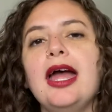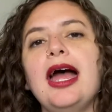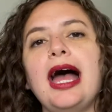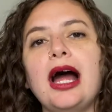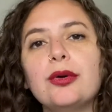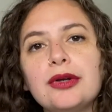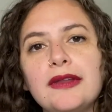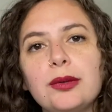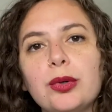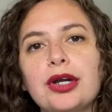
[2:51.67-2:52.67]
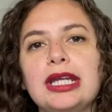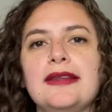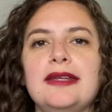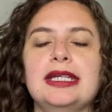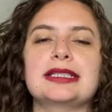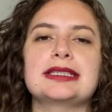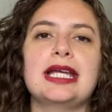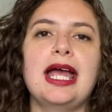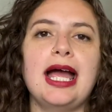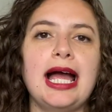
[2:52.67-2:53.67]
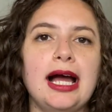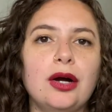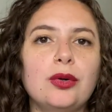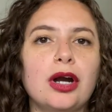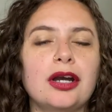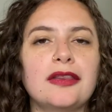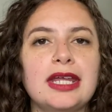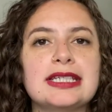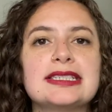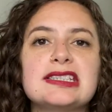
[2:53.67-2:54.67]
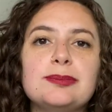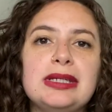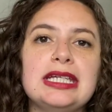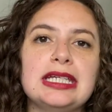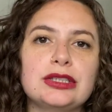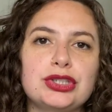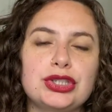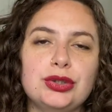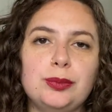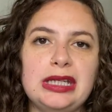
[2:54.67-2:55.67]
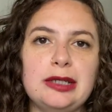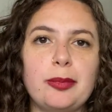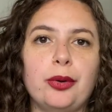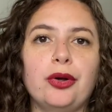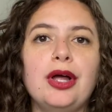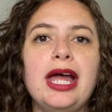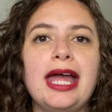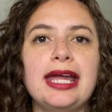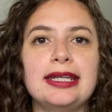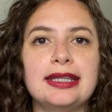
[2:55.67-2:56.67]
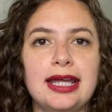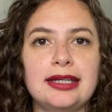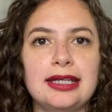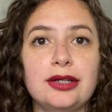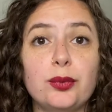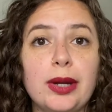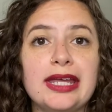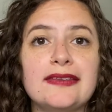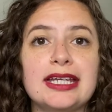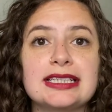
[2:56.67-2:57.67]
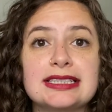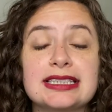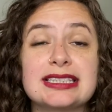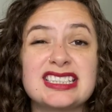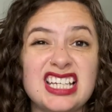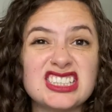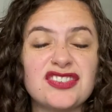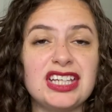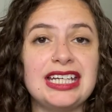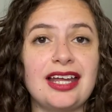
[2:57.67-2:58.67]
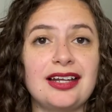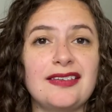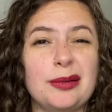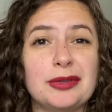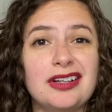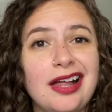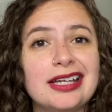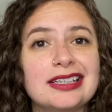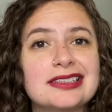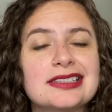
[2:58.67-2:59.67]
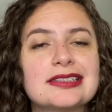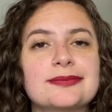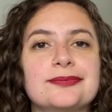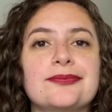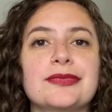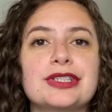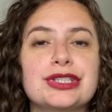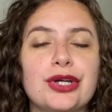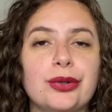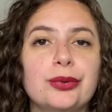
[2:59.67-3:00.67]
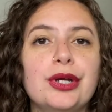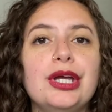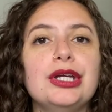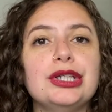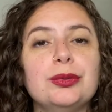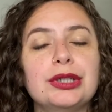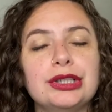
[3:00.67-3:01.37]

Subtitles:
how are they wording things? How are they speaking to people in a way that is successfully getting them clients? So you want to